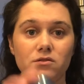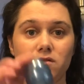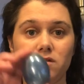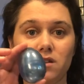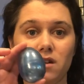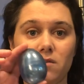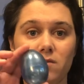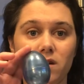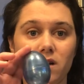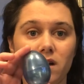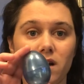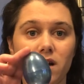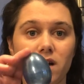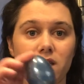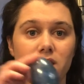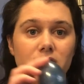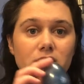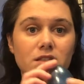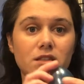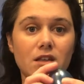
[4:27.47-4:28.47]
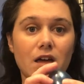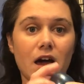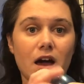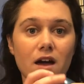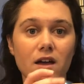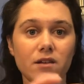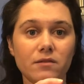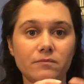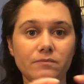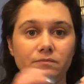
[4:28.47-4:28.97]
they realized
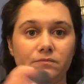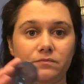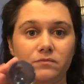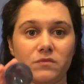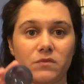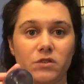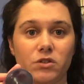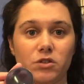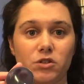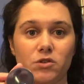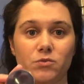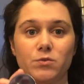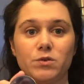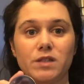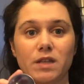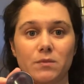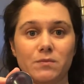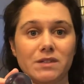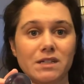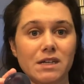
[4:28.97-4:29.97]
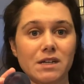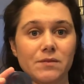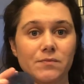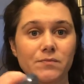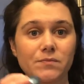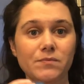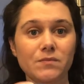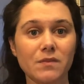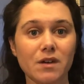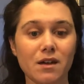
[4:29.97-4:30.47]
that the tomb was empty.
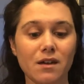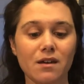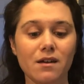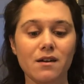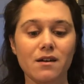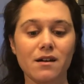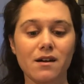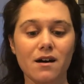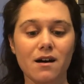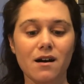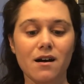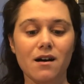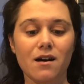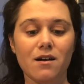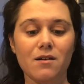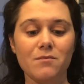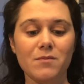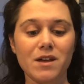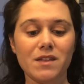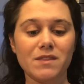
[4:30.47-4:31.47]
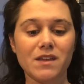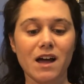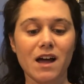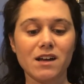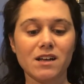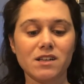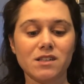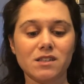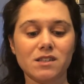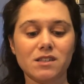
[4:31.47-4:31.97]
And
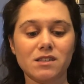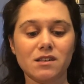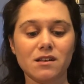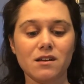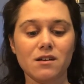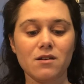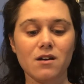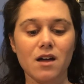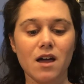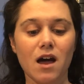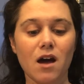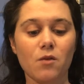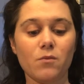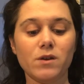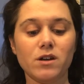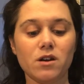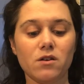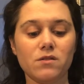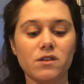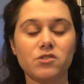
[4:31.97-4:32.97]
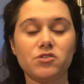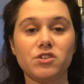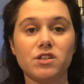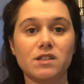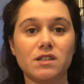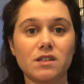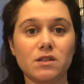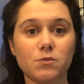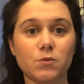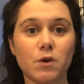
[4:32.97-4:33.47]
that is how we know that
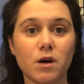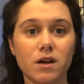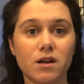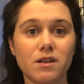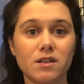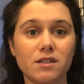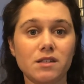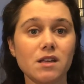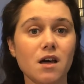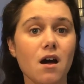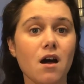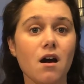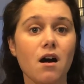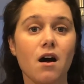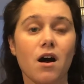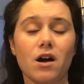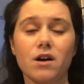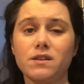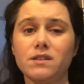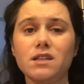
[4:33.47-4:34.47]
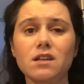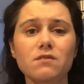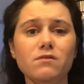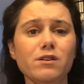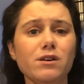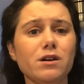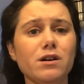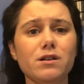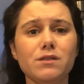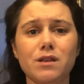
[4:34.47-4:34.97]
Jesus was our
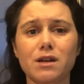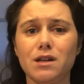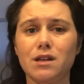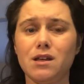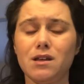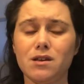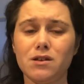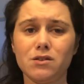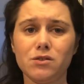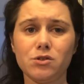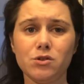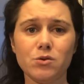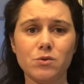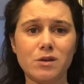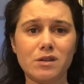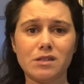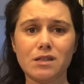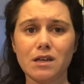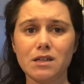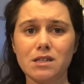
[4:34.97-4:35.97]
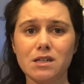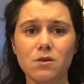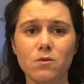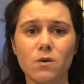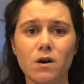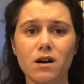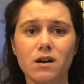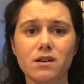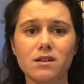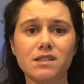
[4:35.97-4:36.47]
Savior, that he is who he says he
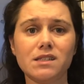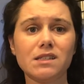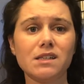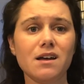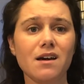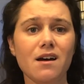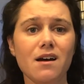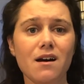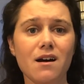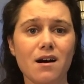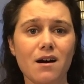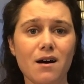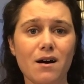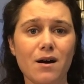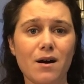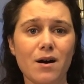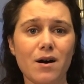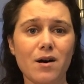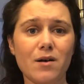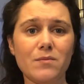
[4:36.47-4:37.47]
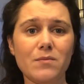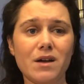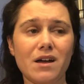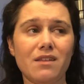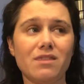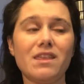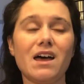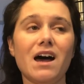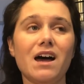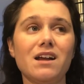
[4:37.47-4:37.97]
was,
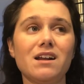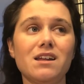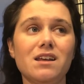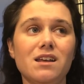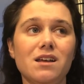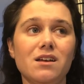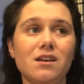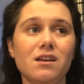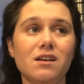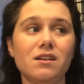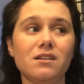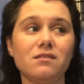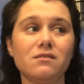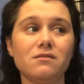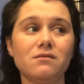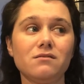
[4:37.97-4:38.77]
and that he